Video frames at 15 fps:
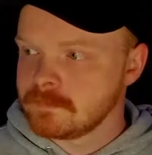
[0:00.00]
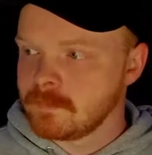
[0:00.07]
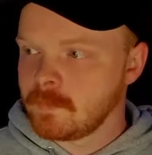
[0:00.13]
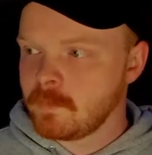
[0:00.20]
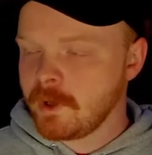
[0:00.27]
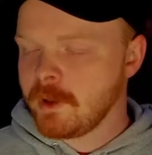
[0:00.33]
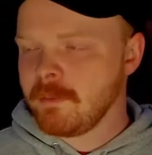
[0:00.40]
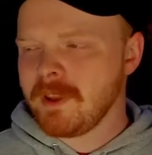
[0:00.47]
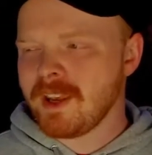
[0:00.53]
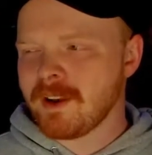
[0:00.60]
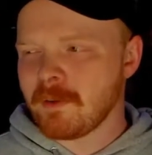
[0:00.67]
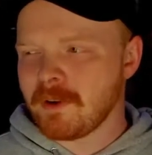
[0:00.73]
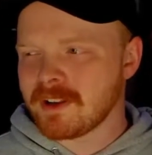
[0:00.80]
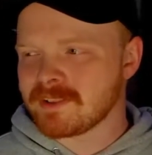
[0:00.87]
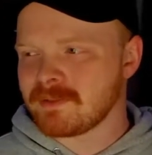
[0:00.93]
What do you mean I
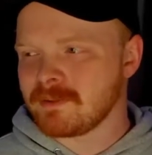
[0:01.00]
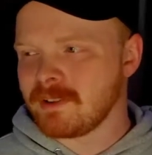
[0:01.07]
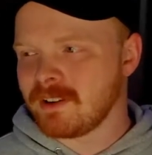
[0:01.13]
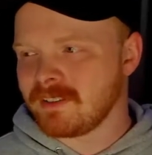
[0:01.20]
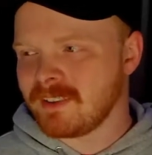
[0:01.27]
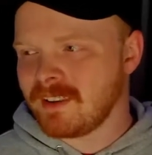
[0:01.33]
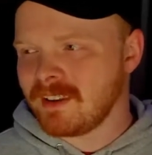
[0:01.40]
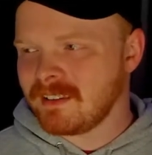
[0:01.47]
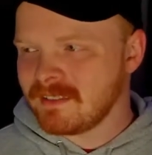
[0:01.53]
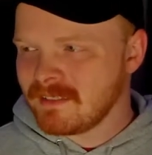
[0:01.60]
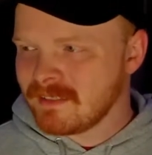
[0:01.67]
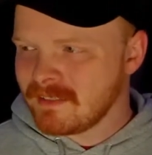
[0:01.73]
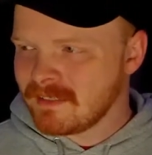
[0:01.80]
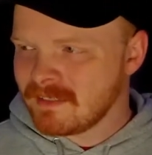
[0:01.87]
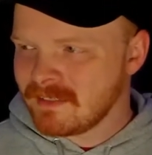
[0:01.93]
watched the wrong thing?
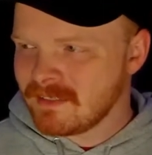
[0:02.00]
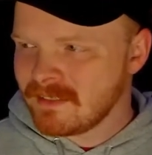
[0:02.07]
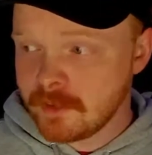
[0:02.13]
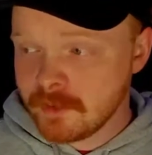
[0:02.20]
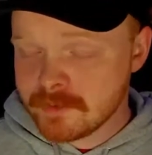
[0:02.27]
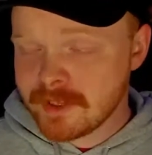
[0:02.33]
You're